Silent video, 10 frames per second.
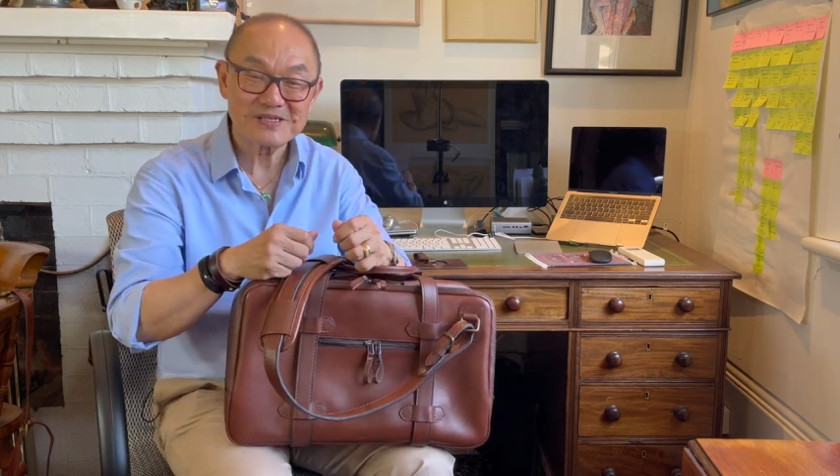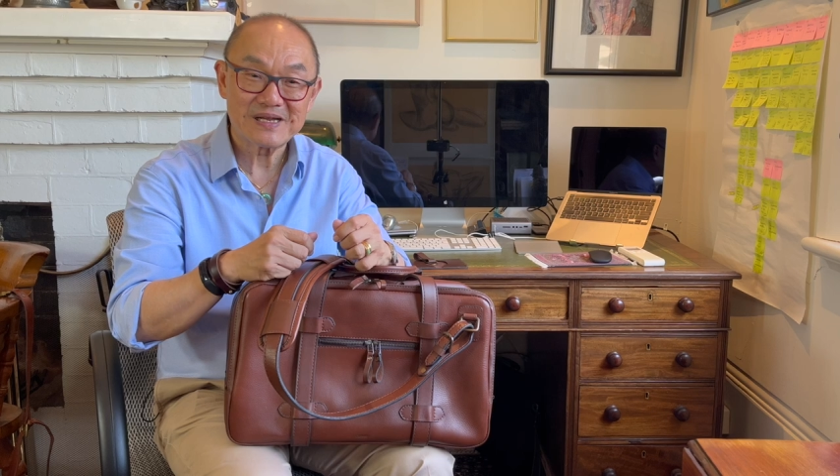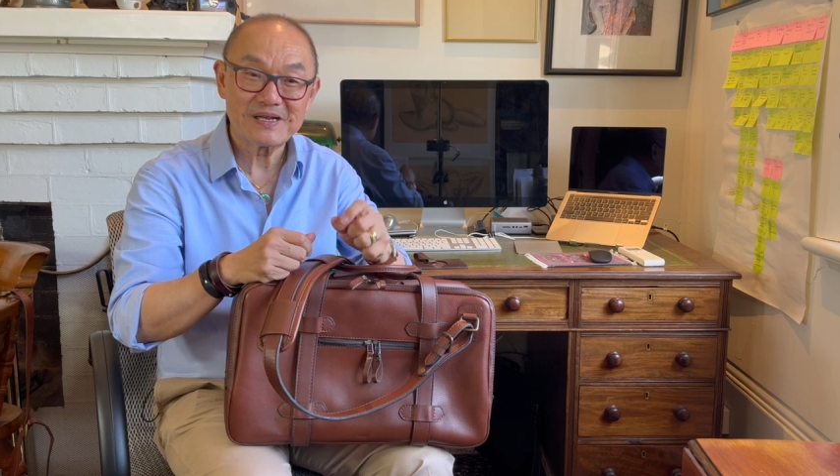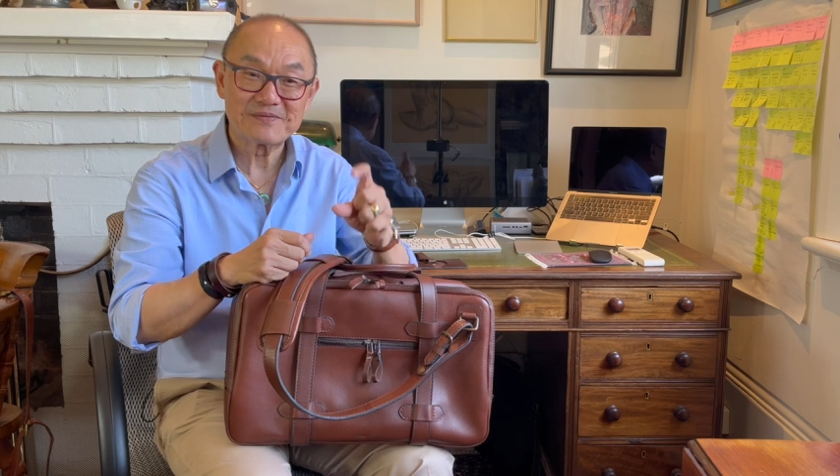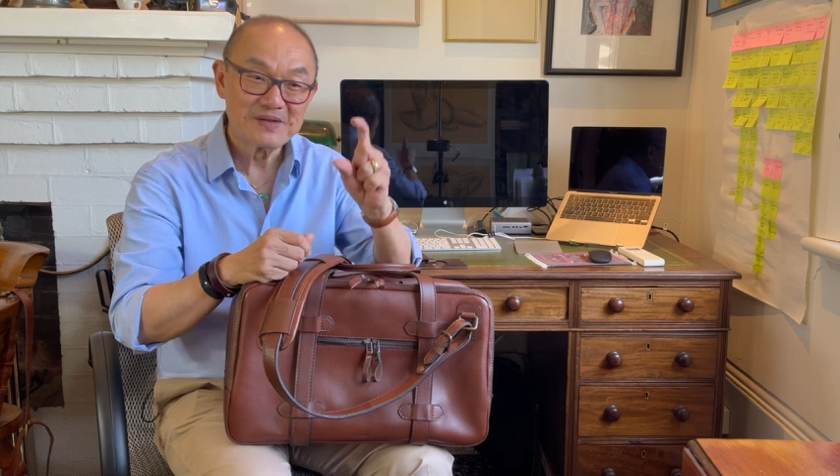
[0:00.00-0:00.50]

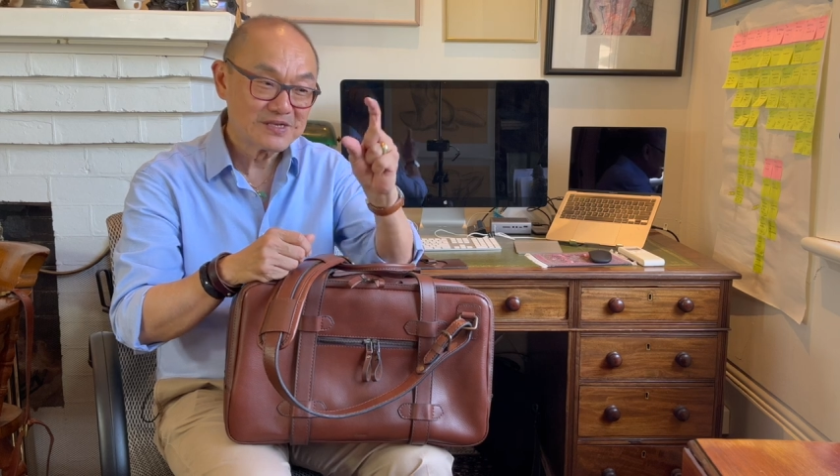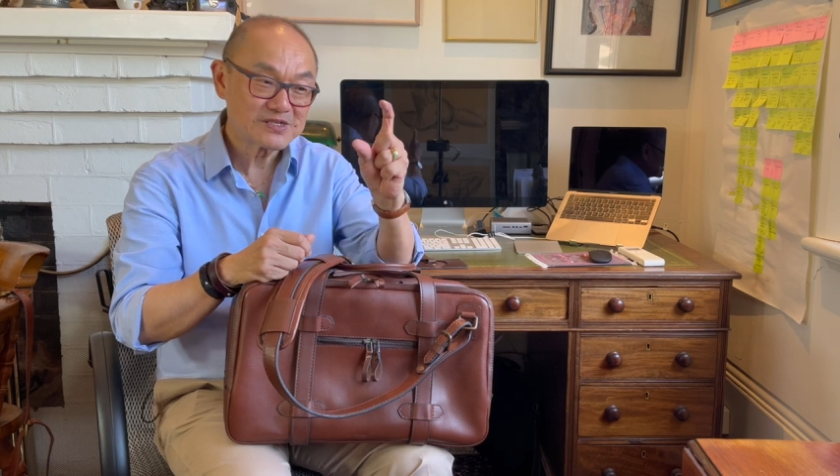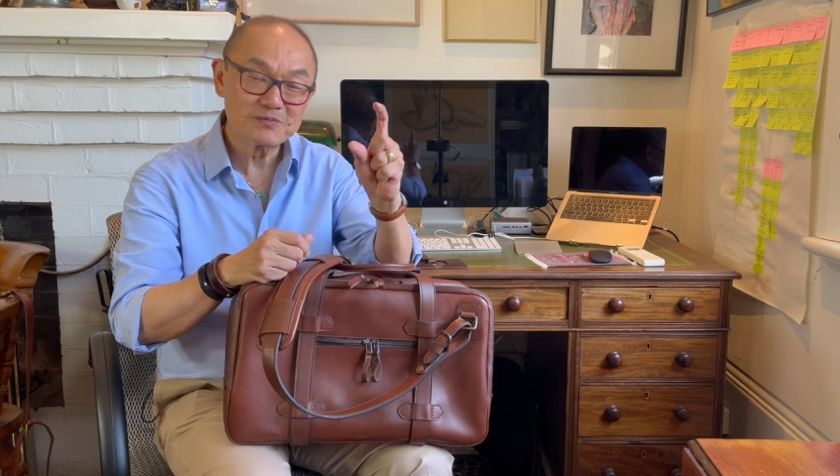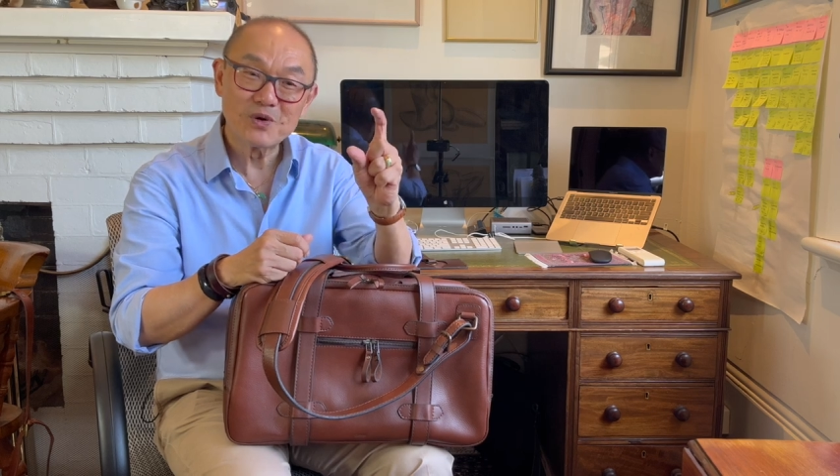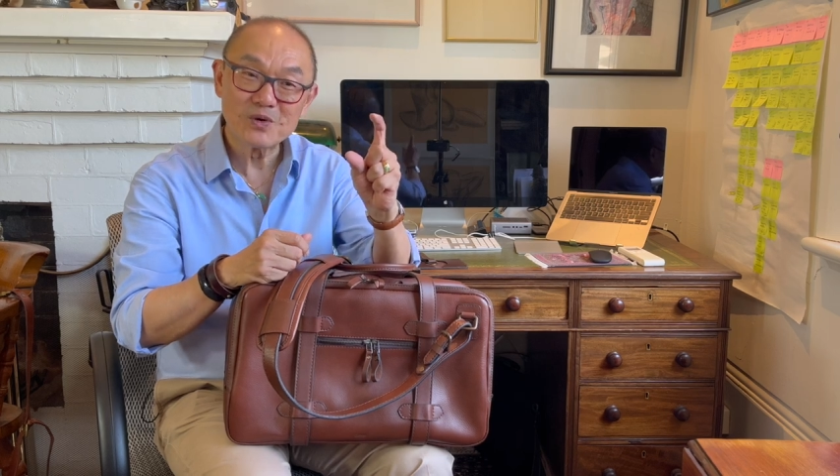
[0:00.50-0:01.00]
I have
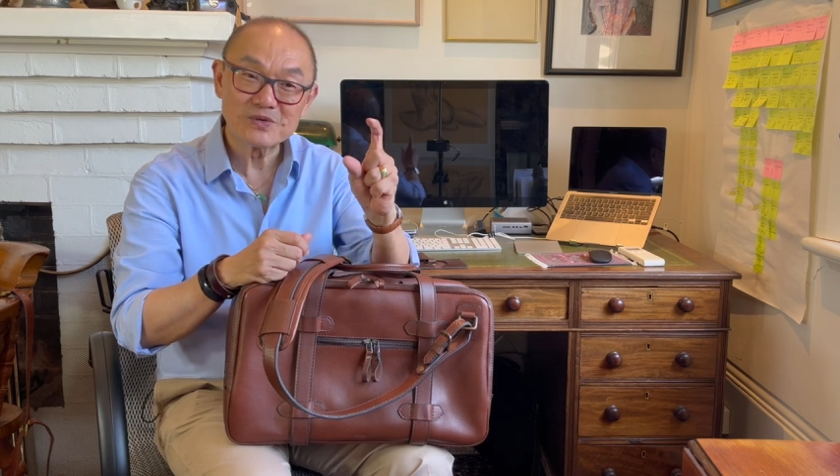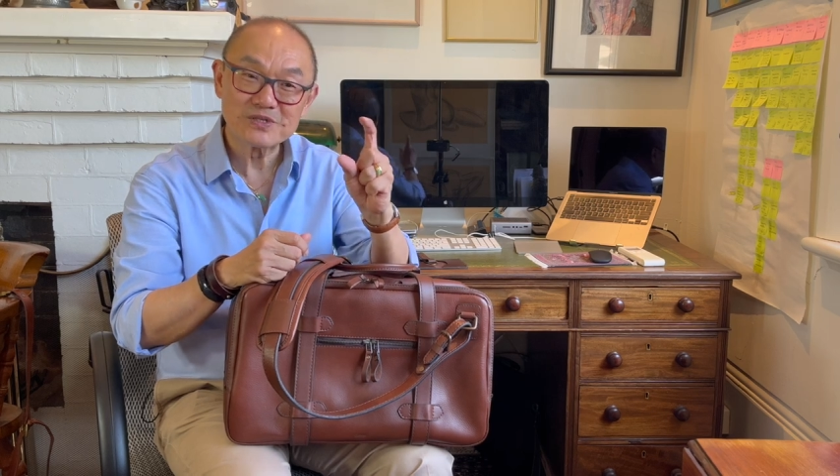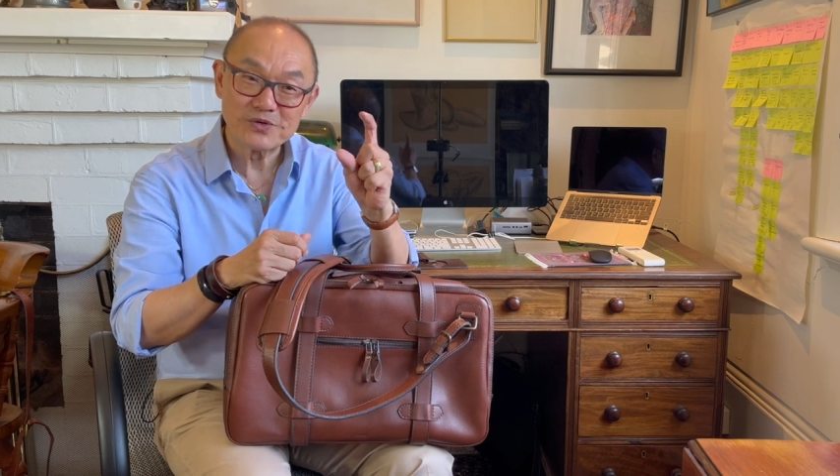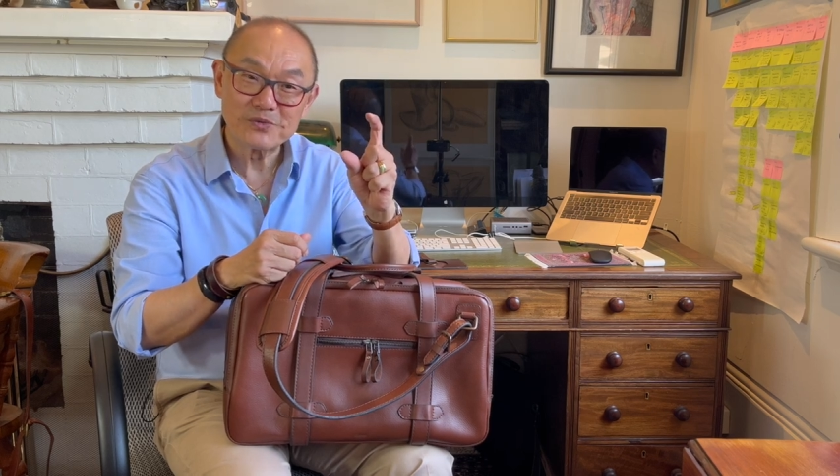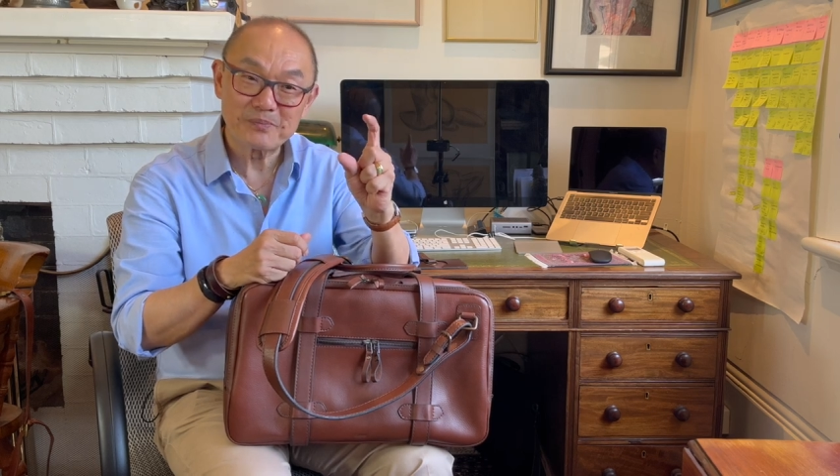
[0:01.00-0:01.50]
small
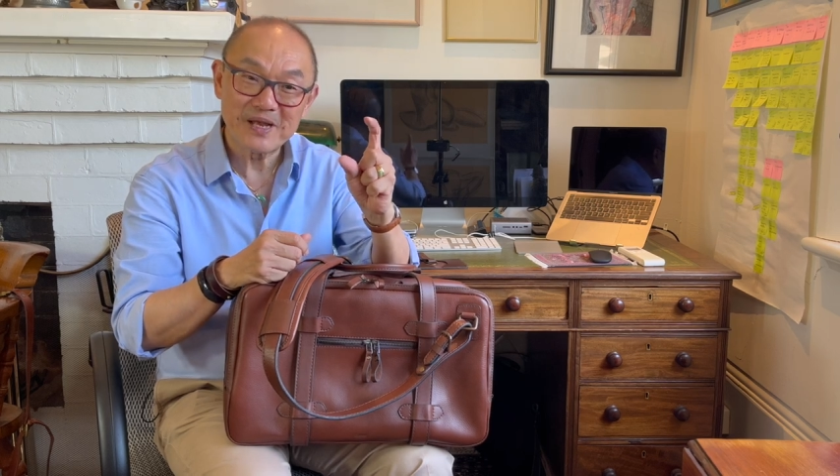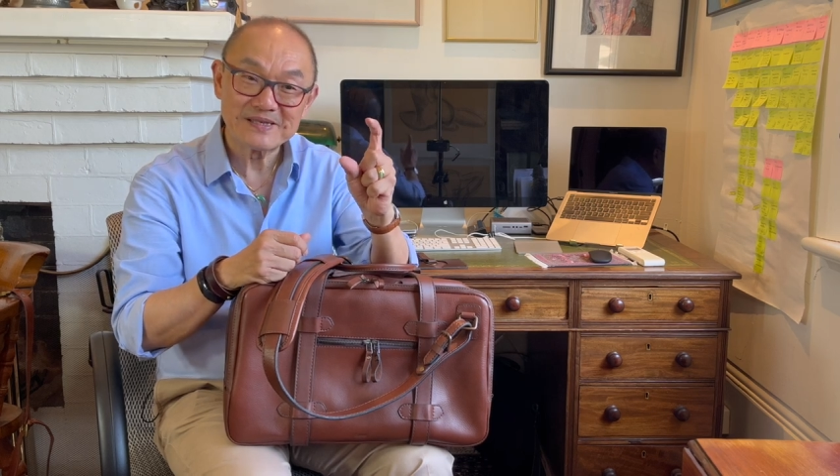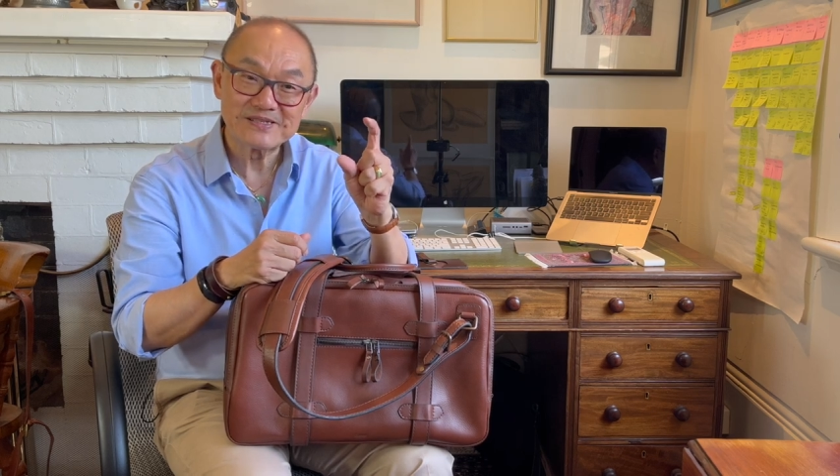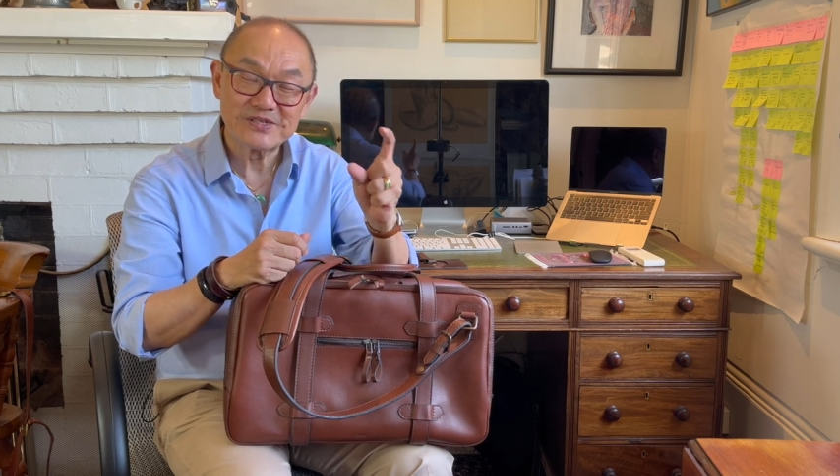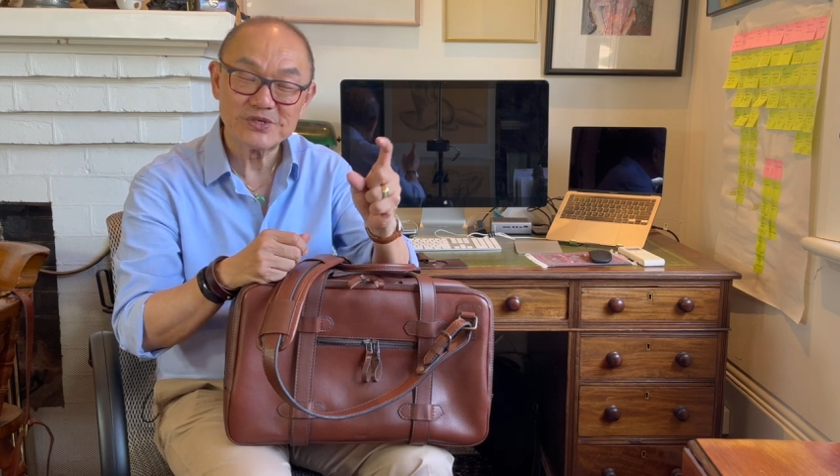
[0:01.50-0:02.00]

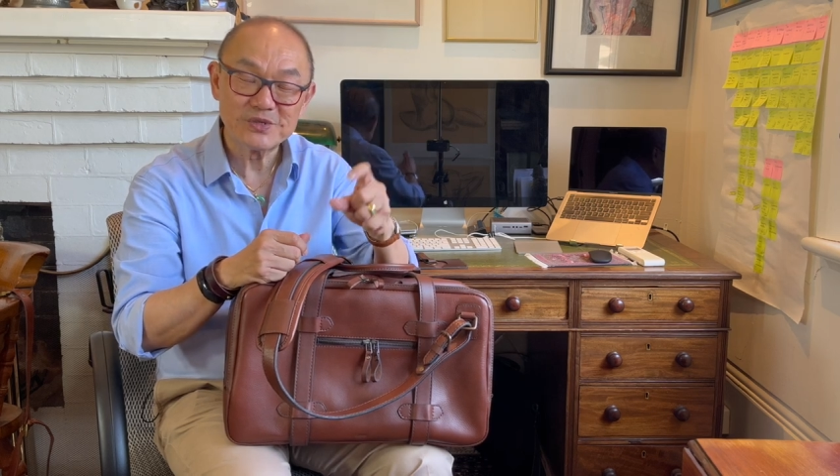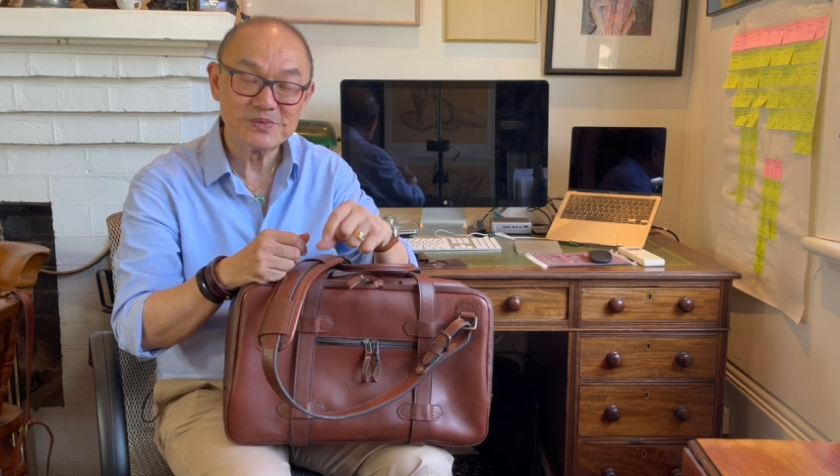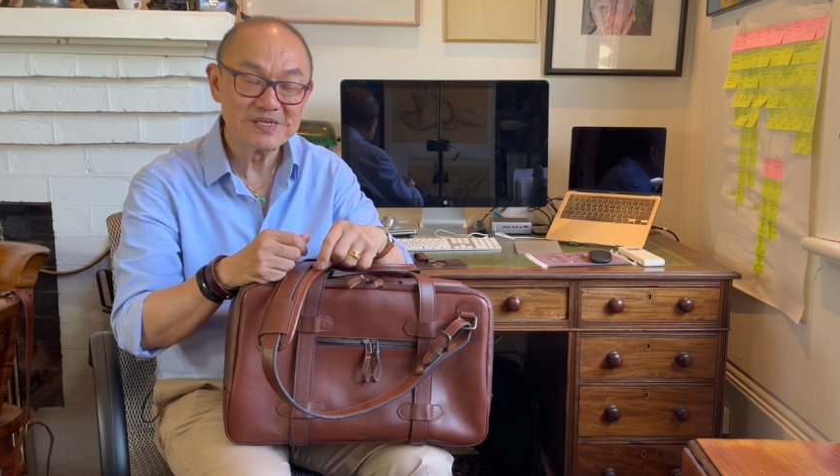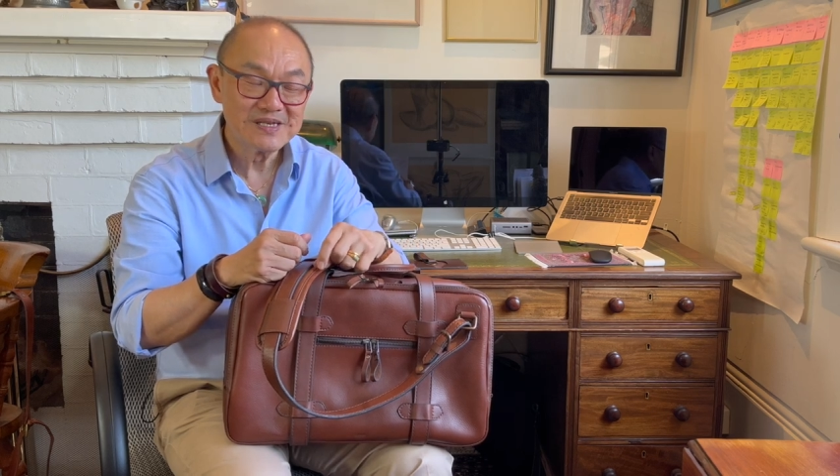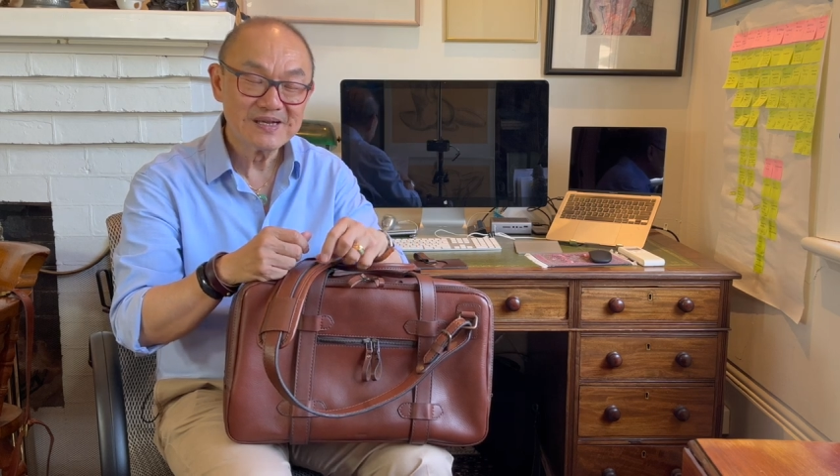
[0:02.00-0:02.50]
toothpaste tubes,